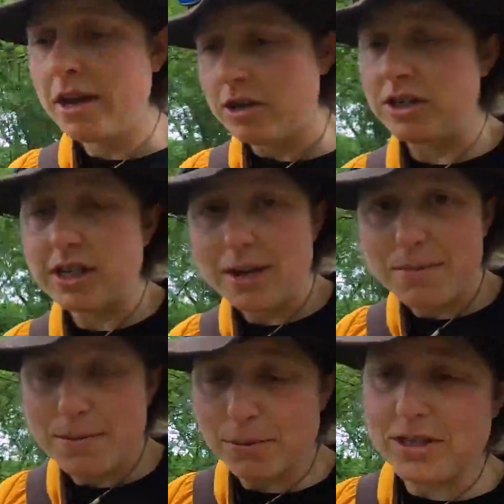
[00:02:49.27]
just to keep
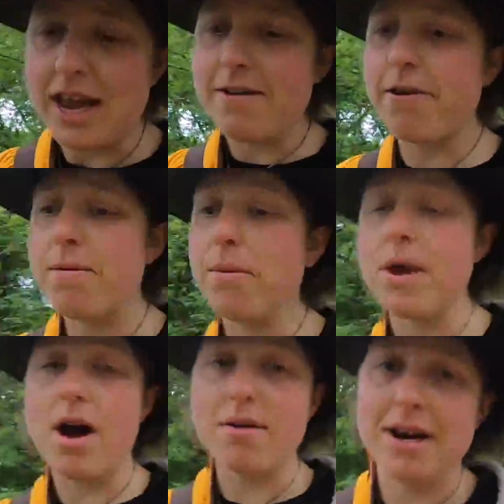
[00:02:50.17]
people safe. But
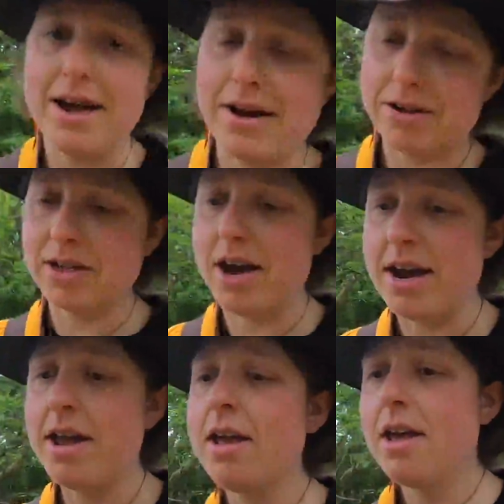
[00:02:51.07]
we are allowed
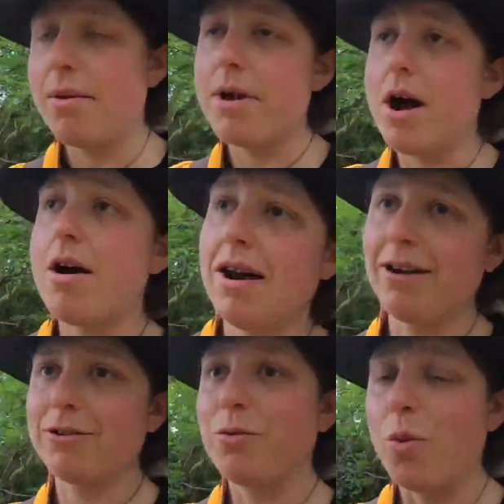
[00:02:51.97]
outside and we are
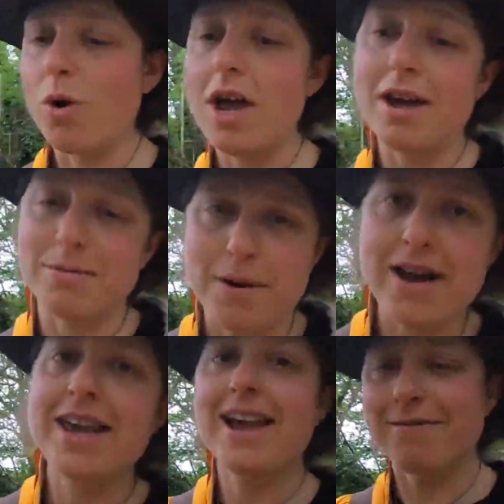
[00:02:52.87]
allowed to walk and
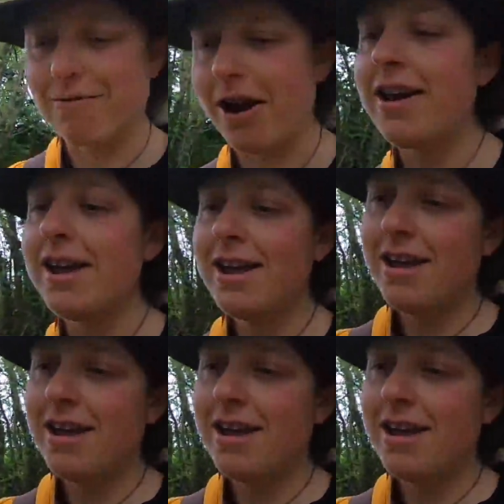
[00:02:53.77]
bike and run.